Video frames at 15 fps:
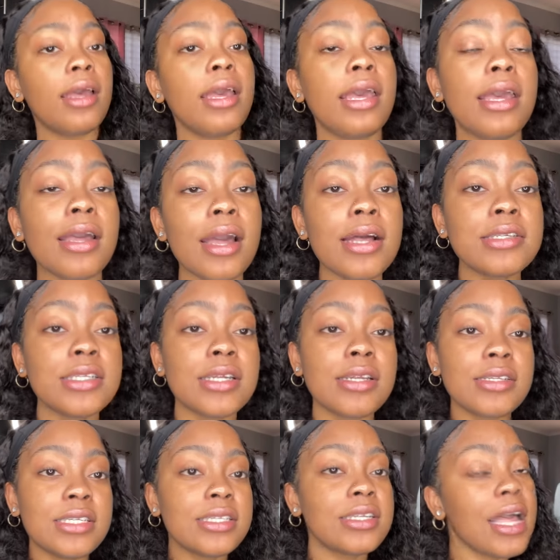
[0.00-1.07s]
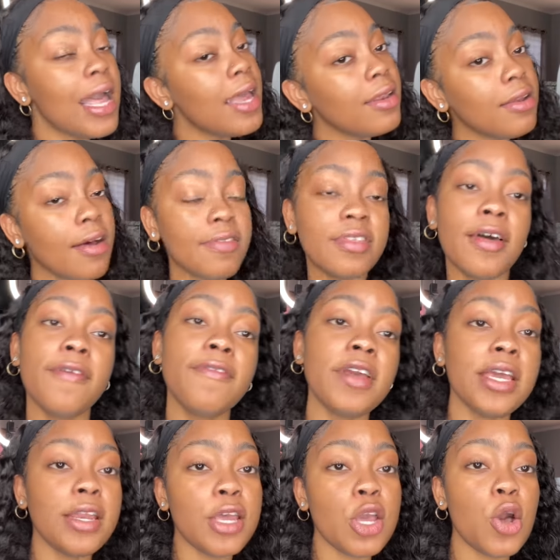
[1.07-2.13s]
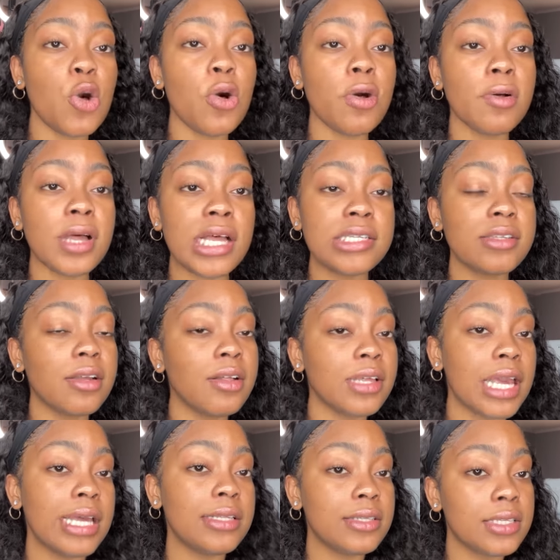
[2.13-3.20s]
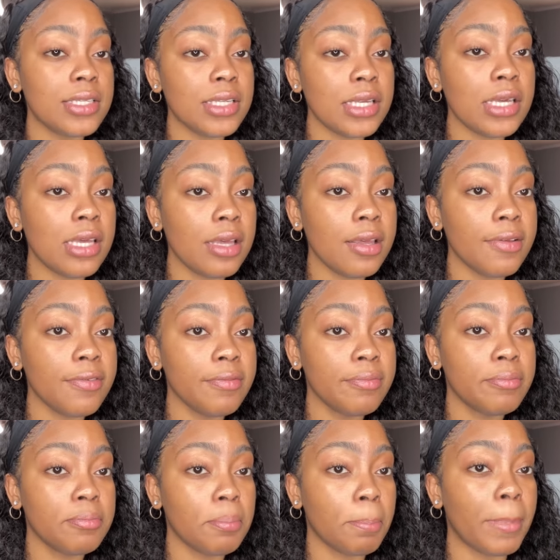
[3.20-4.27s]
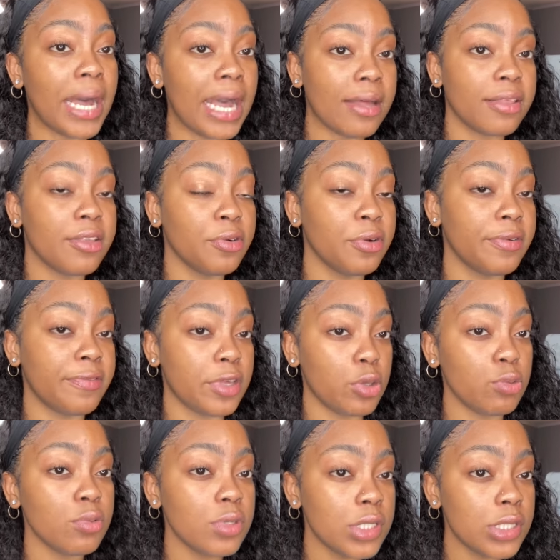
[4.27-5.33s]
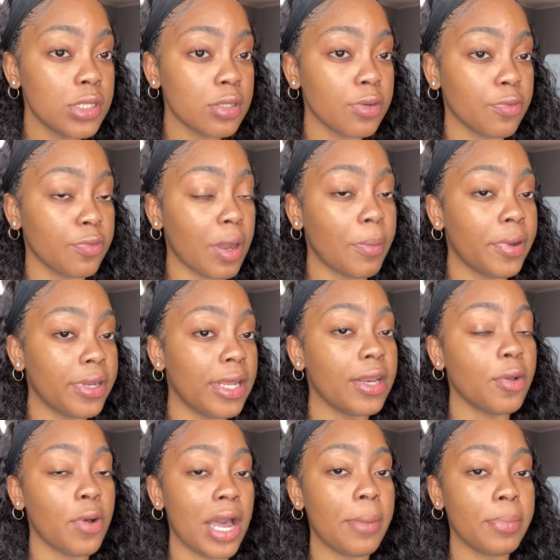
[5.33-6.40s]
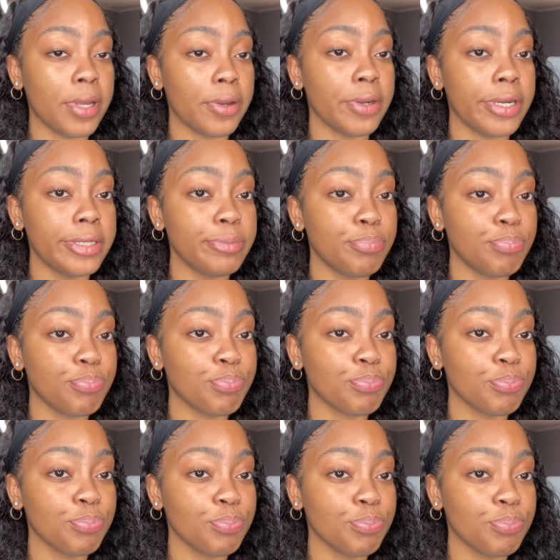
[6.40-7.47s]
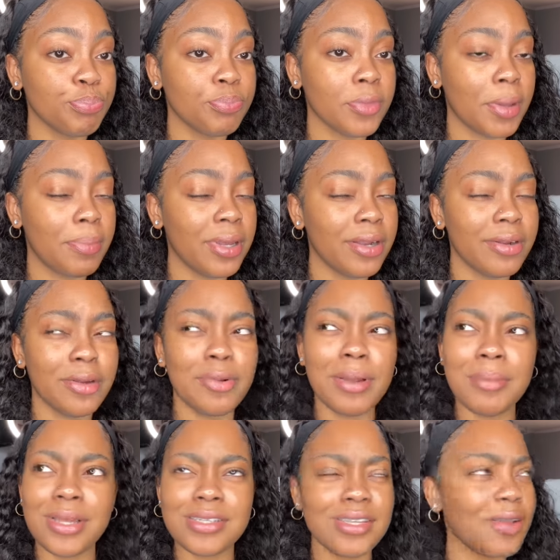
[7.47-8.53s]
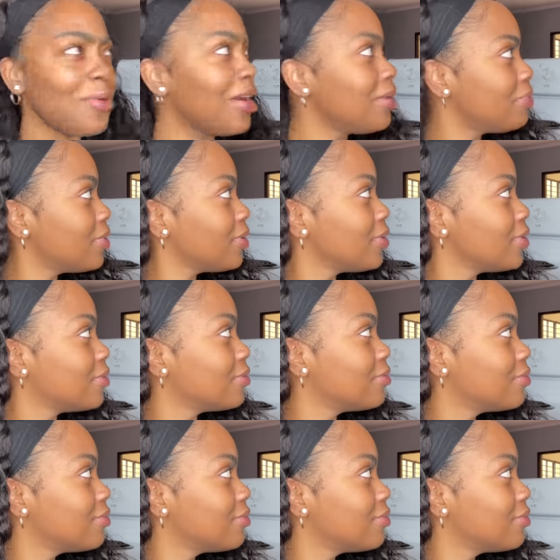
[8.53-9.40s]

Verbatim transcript: hey guys so this is the end of the video as y'all can see by the reviews ramon and quack perry perry what and quack perry